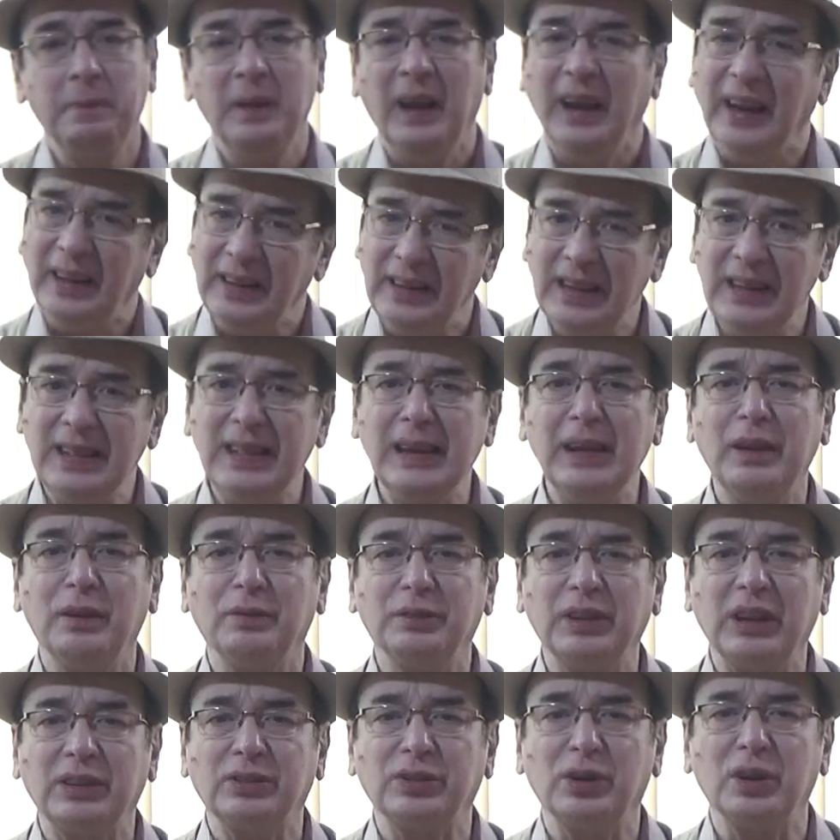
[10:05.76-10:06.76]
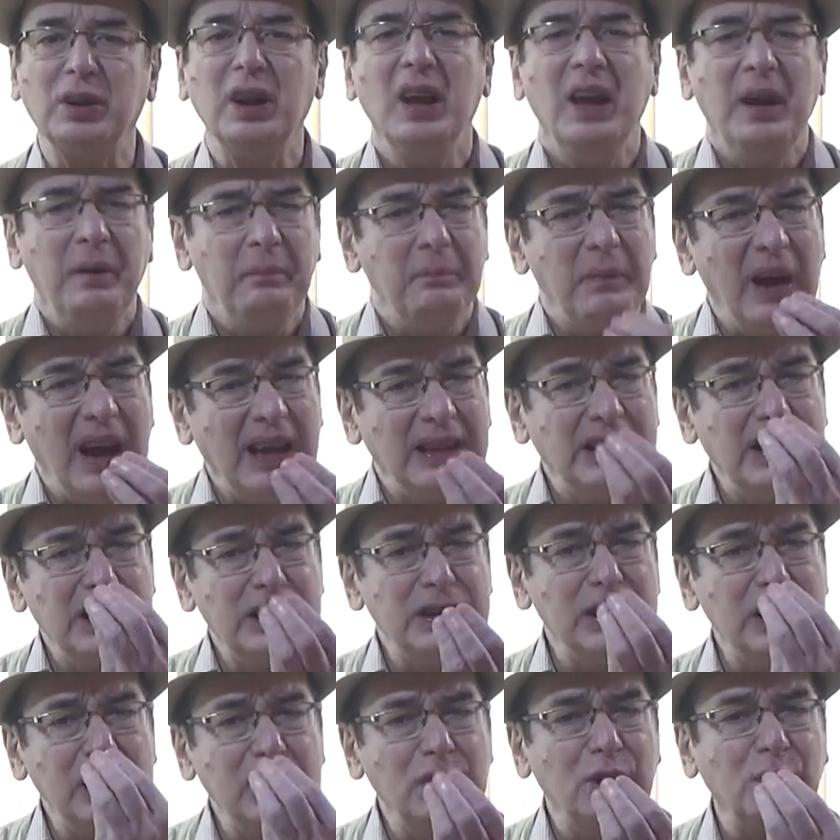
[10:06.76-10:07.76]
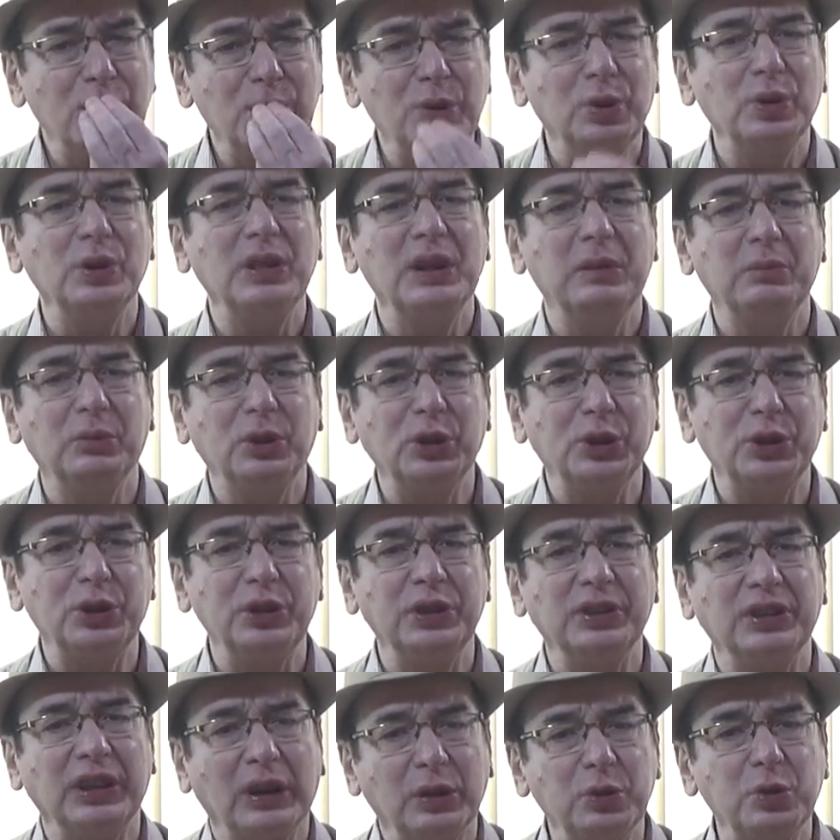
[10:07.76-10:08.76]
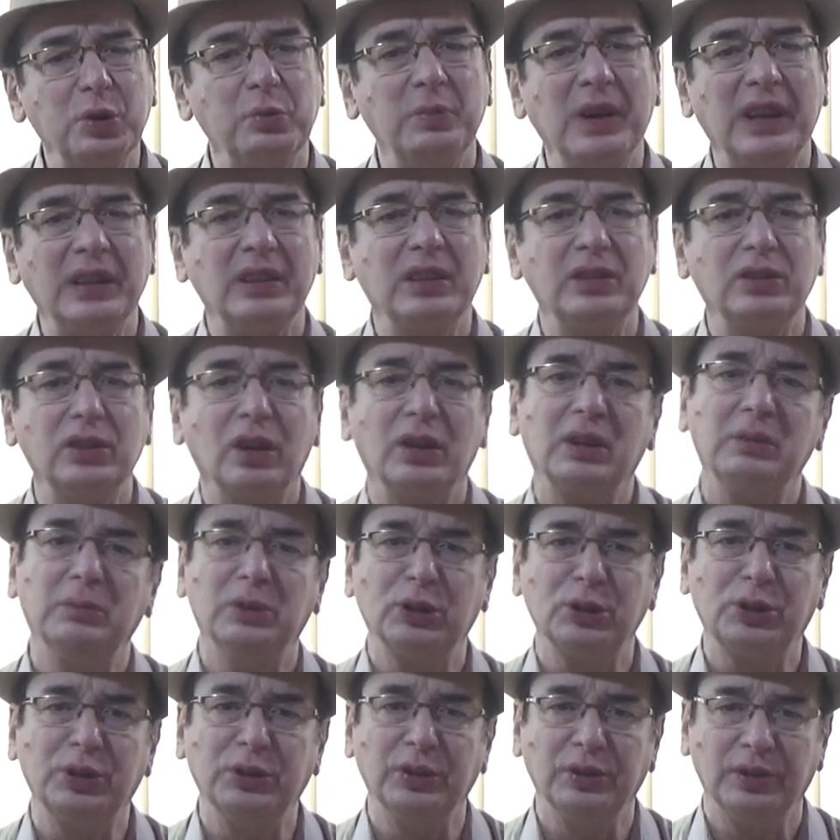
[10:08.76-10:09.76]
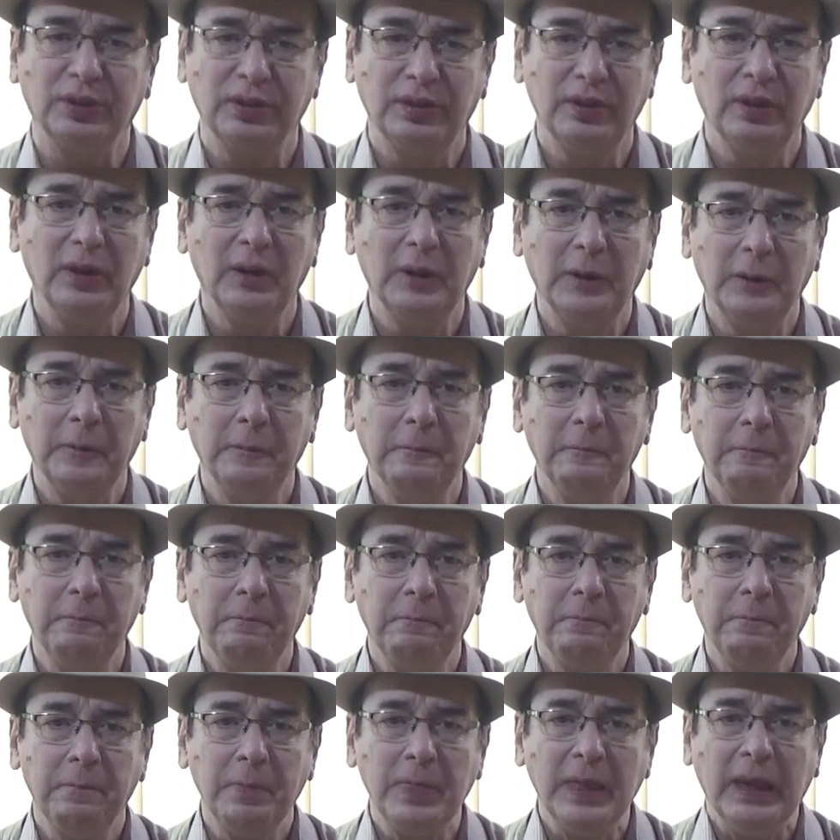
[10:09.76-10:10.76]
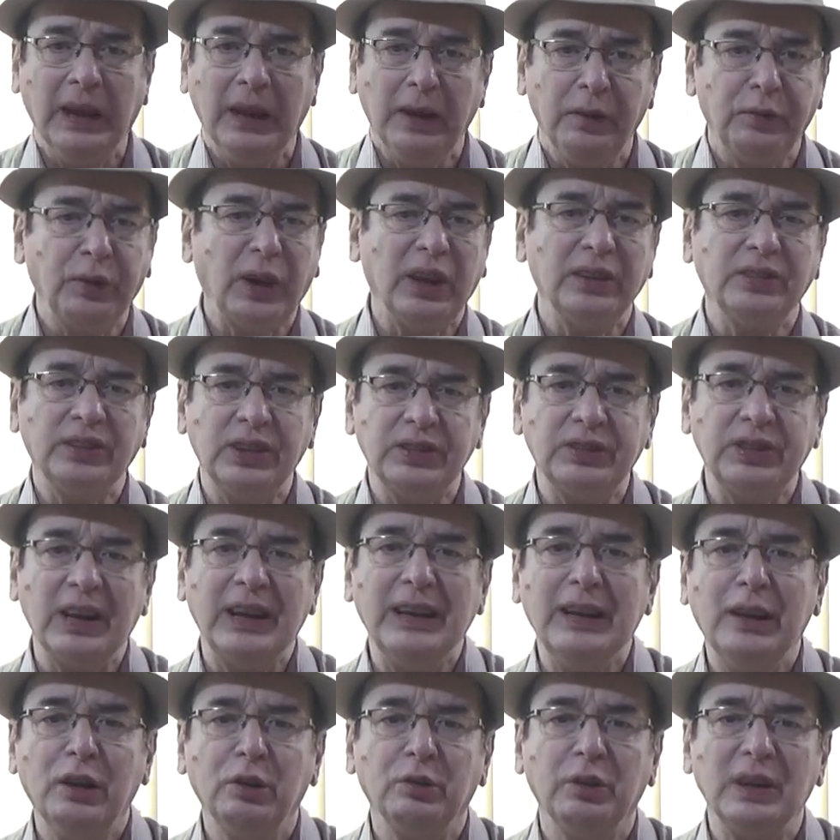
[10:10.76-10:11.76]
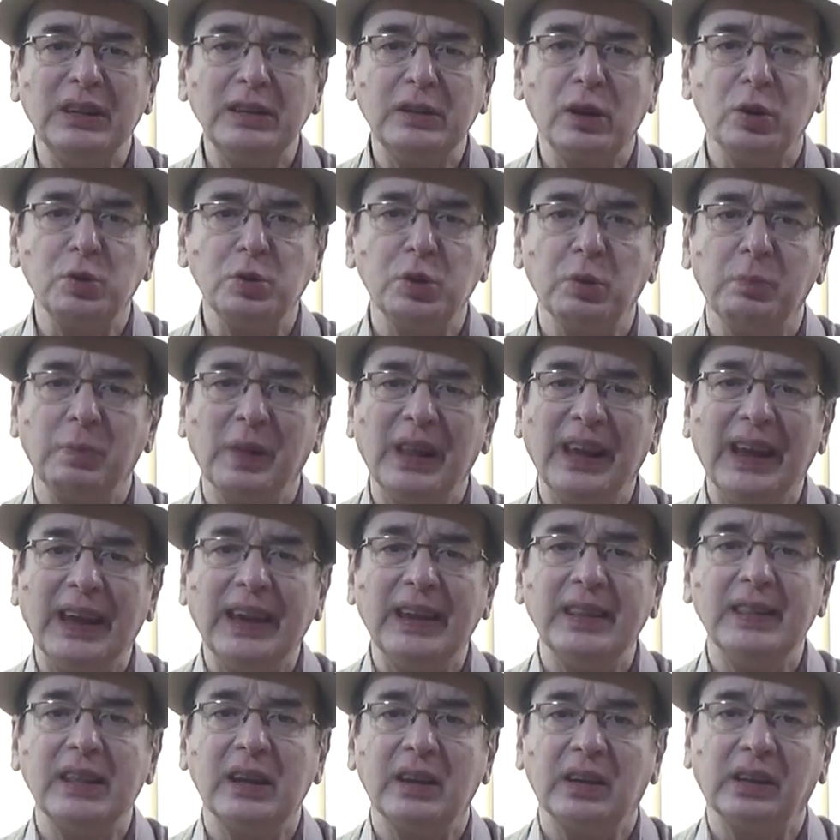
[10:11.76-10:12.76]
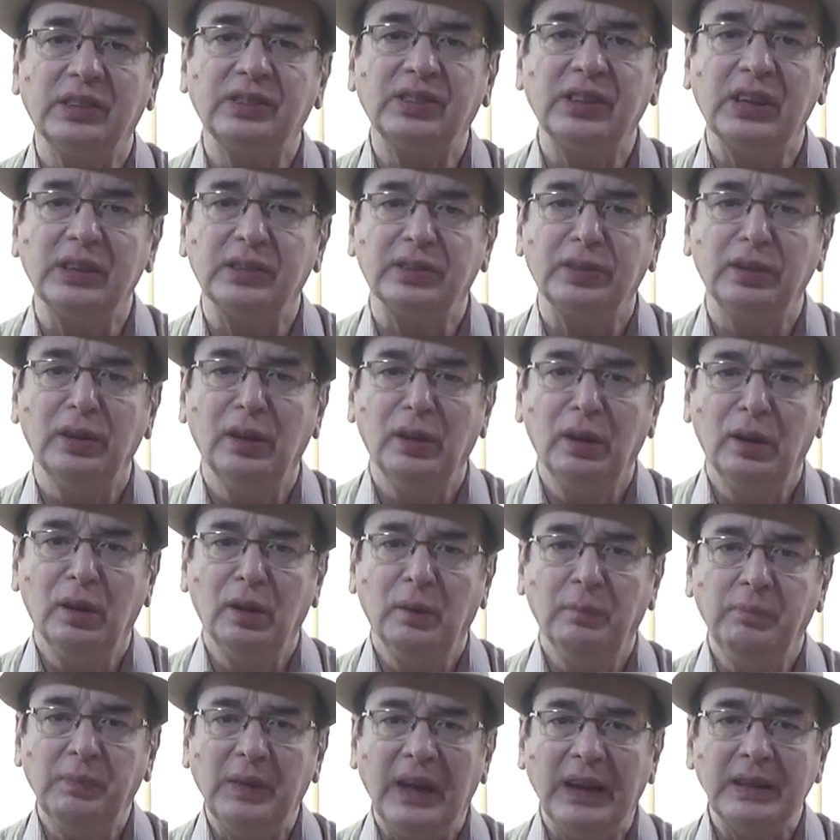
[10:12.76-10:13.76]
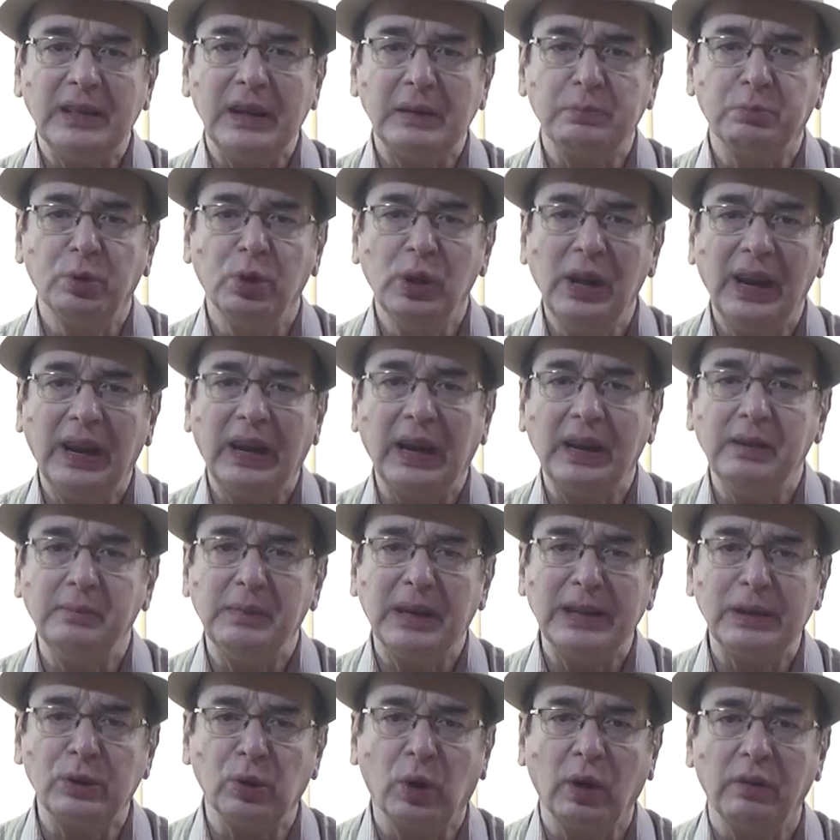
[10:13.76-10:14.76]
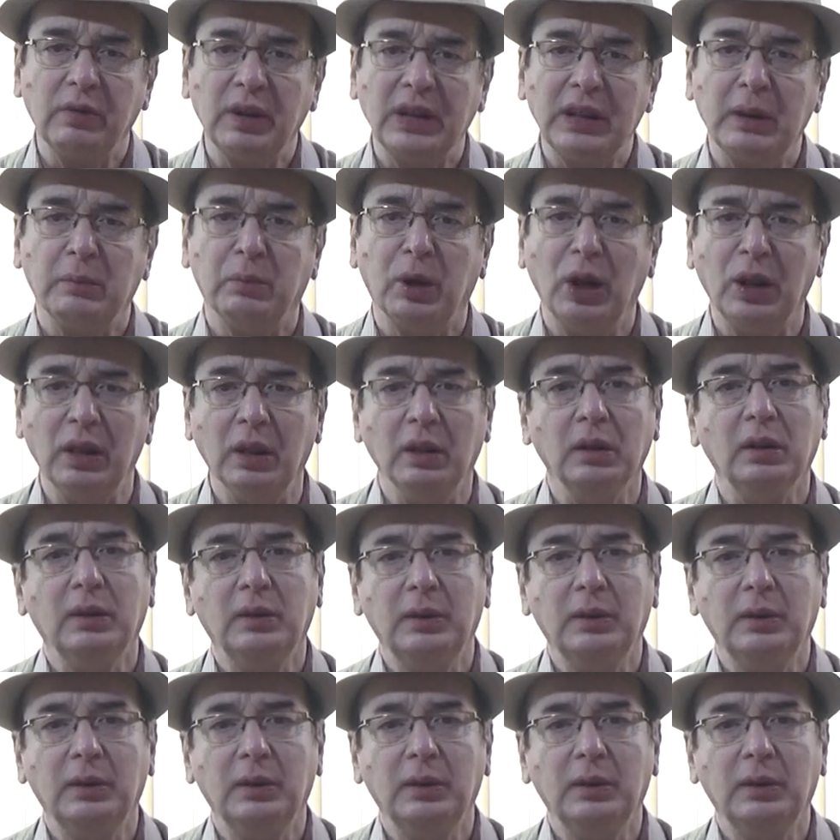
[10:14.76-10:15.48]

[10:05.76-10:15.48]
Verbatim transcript: anything of that sort. Managing your own emotions, how to manage your emotions. If as a child you went out to play in the recess and that bully came and took away the ball,